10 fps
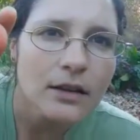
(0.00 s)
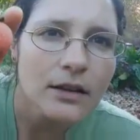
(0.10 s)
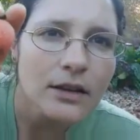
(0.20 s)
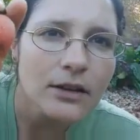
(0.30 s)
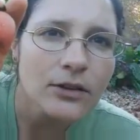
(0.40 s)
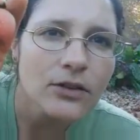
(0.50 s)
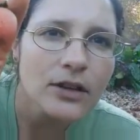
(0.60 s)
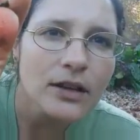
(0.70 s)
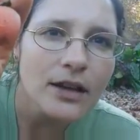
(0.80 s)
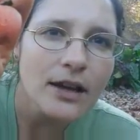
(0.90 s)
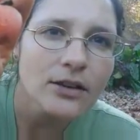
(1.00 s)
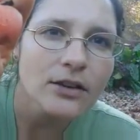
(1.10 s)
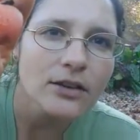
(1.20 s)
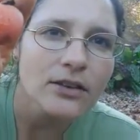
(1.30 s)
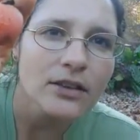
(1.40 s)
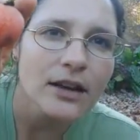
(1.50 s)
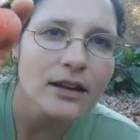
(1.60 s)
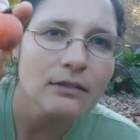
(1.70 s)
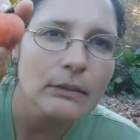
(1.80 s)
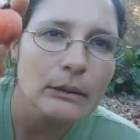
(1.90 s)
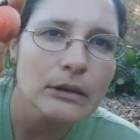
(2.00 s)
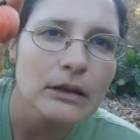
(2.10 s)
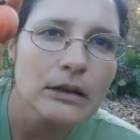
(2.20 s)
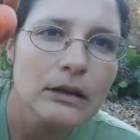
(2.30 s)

Can you see? Yeah, you can see that maybe.